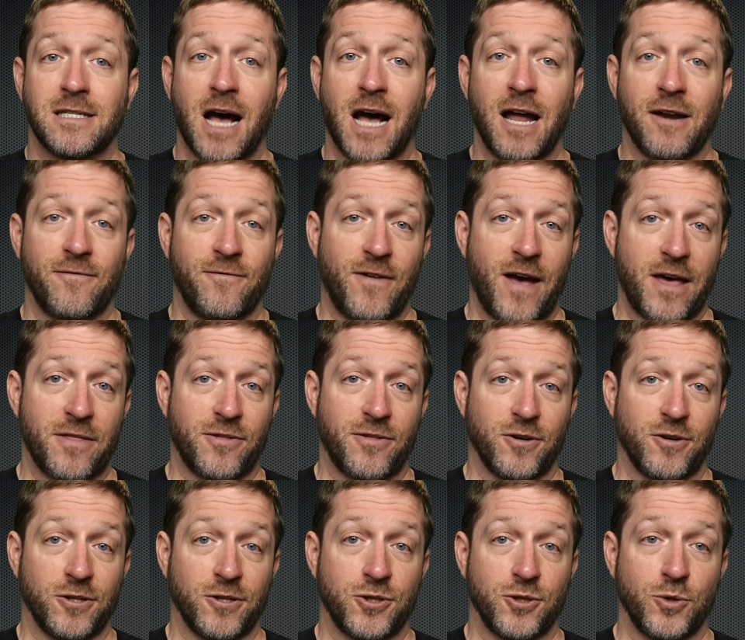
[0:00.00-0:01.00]
not
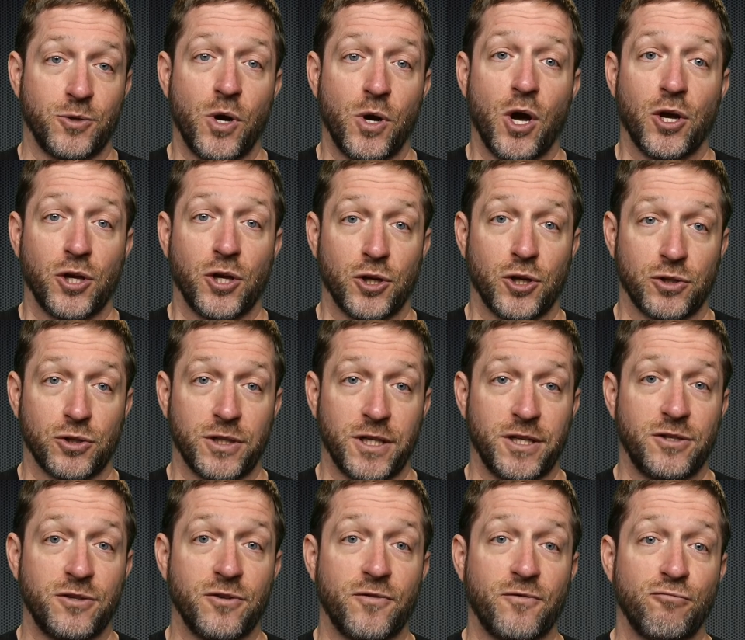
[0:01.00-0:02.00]
FAT32, you'll
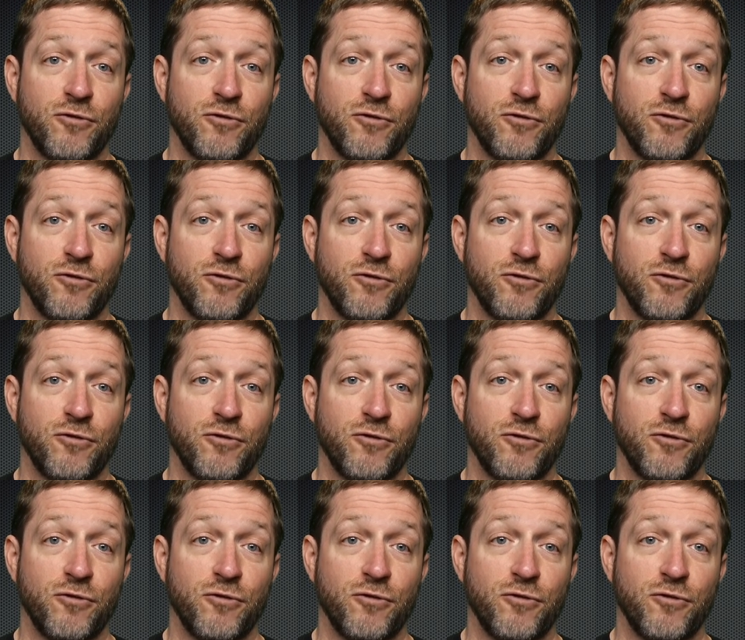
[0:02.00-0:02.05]
need to